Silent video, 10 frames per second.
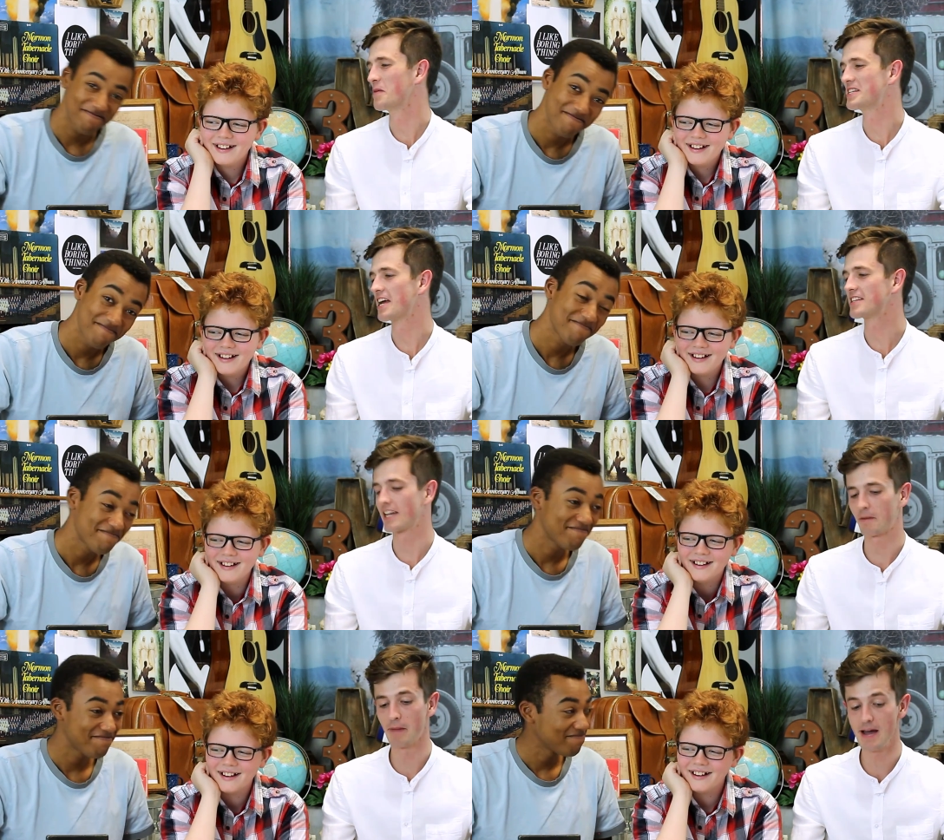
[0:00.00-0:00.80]
Speaker 1: what we say. It's
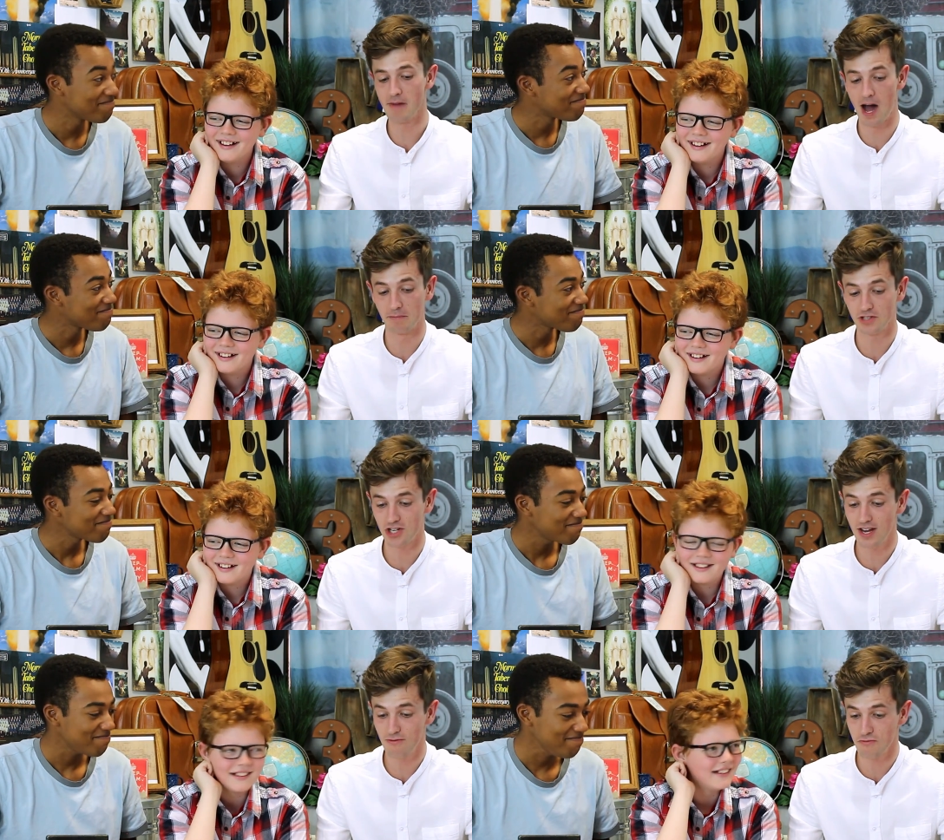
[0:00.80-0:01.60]
like my mom,
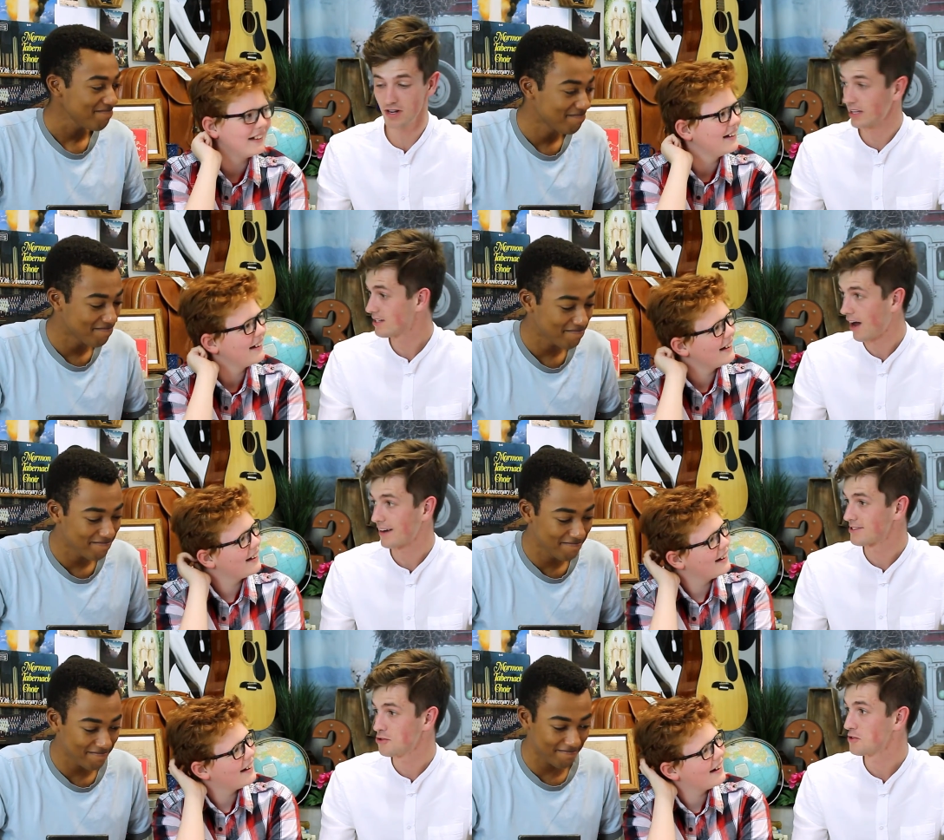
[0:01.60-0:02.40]
she really taught
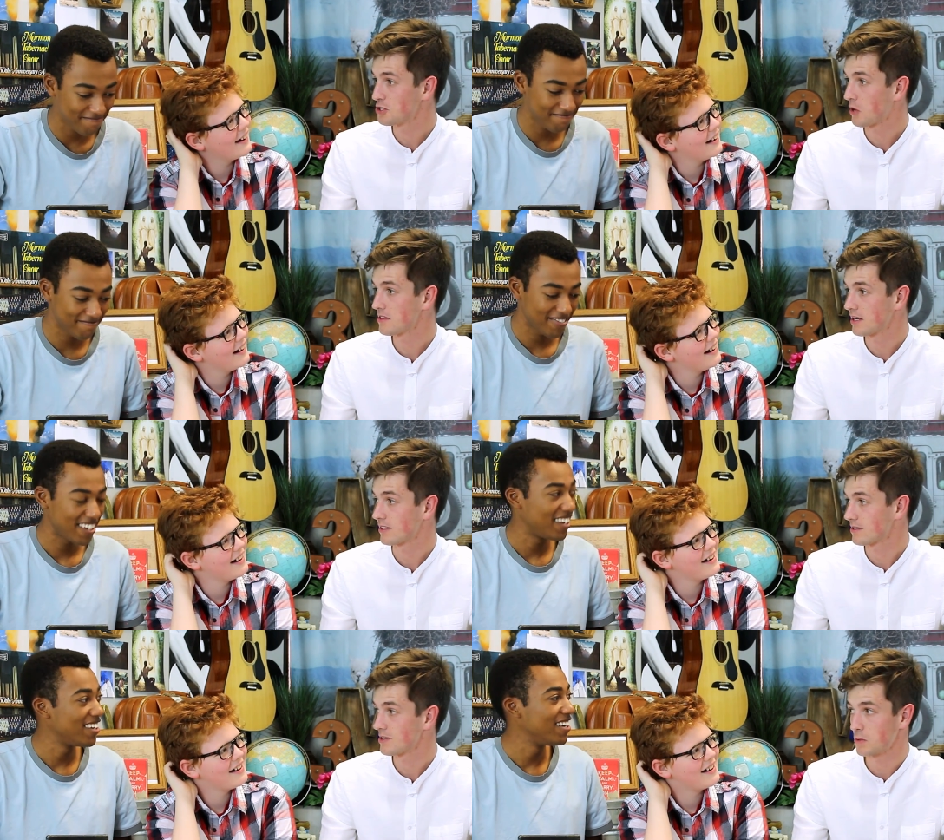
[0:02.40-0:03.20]
us to do these great things.
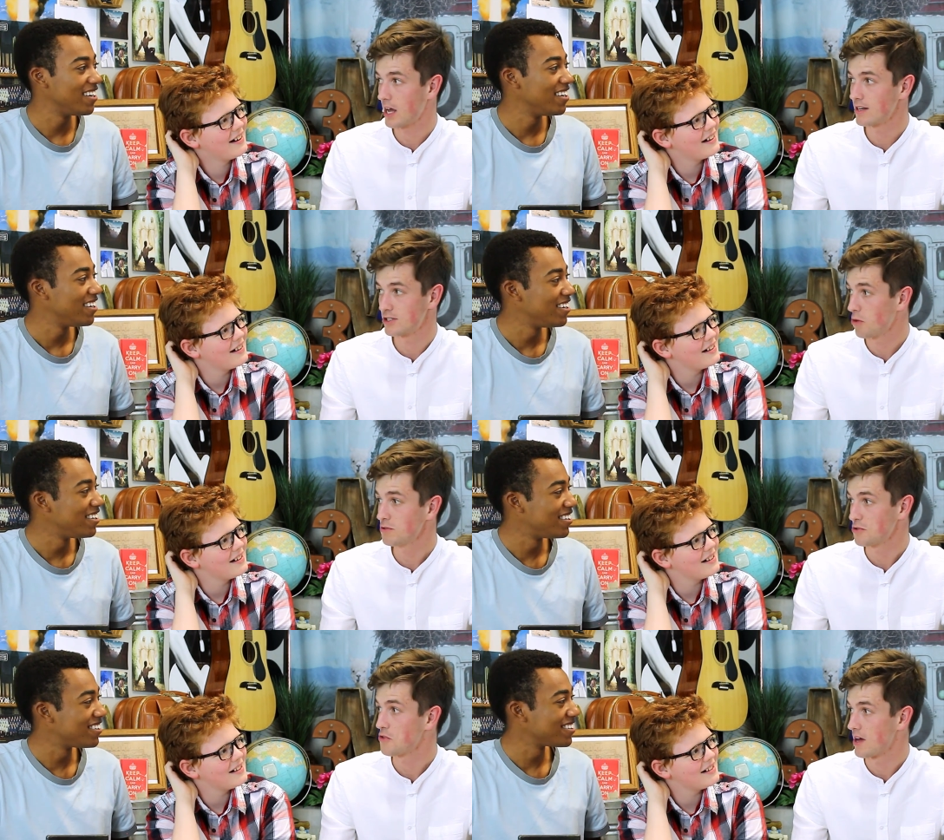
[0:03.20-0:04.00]
Cause when I don't
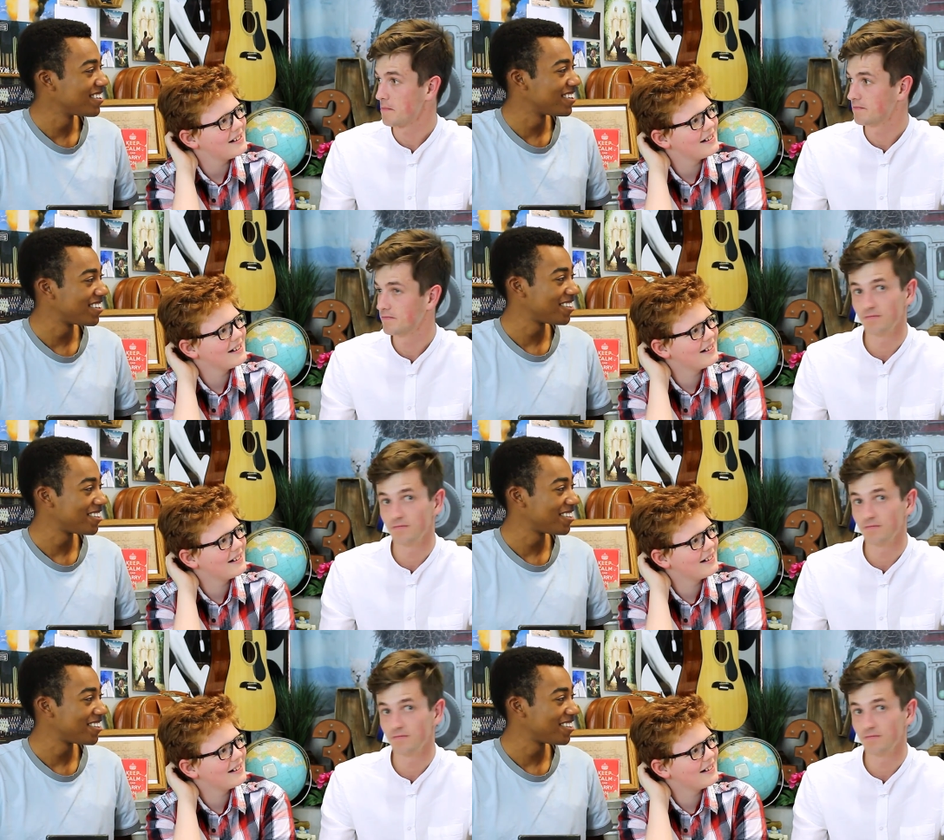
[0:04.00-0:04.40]
do them,